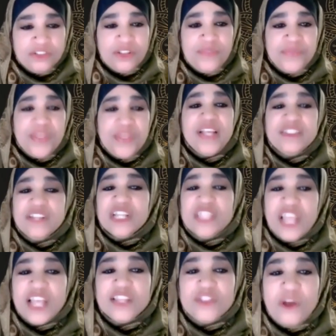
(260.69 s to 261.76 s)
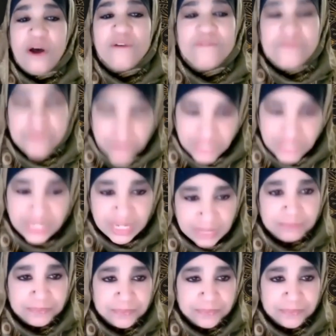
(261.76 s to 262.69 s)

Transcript: the things that they thought funny